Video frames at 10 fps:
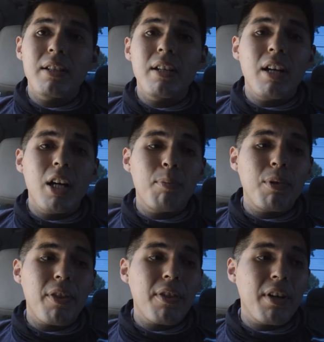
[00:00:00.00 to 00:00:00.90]
up
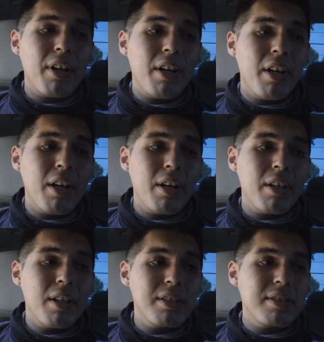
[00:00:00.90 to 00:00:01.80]
with the
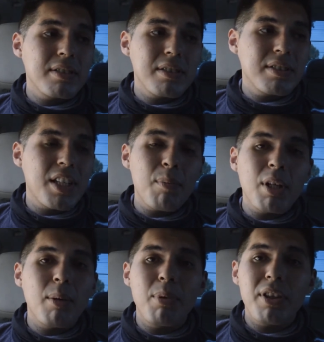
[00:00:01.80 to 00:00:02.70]
it's
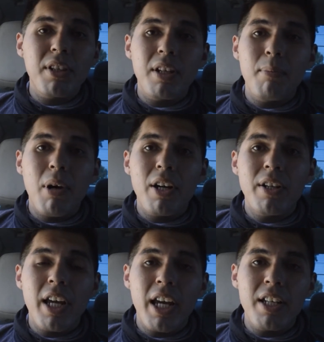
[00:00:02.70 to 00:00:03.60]
keeping up with the
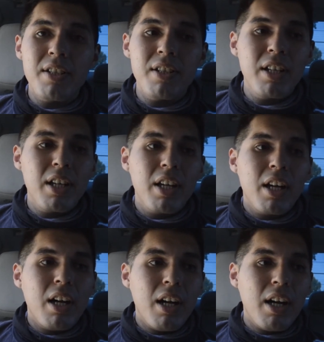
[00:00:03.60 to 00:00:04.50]
modern age
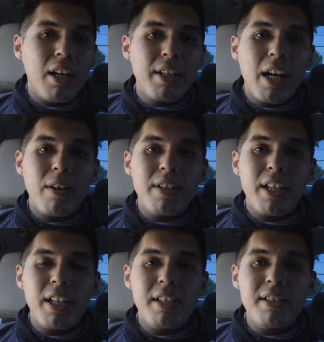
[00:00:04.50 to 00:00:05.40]

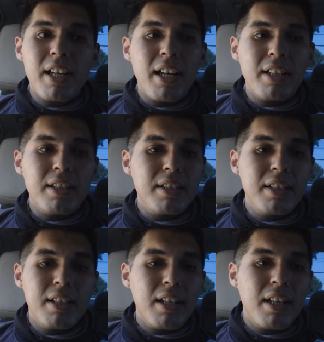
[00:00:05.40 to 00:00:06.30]
nowadays, and
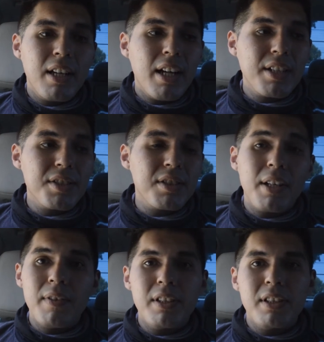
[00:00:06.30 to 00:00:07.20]
I just
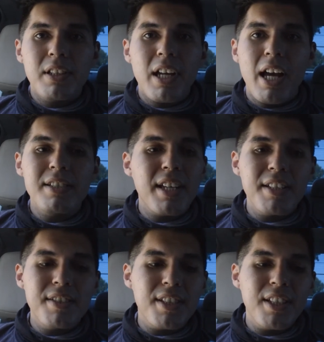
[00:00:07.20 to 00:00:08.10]
love it. It has
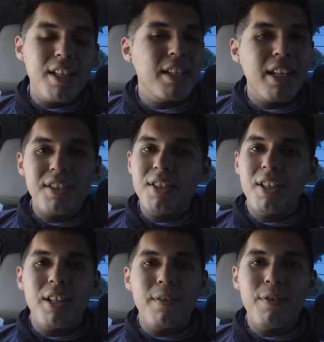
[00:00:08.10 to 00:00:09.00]
AC. That's
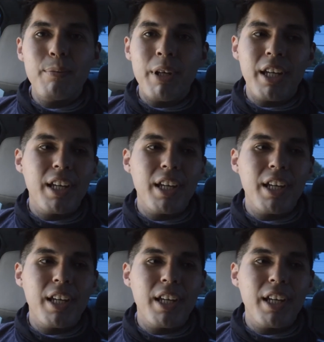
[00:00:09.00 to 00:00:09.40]
good enough for me.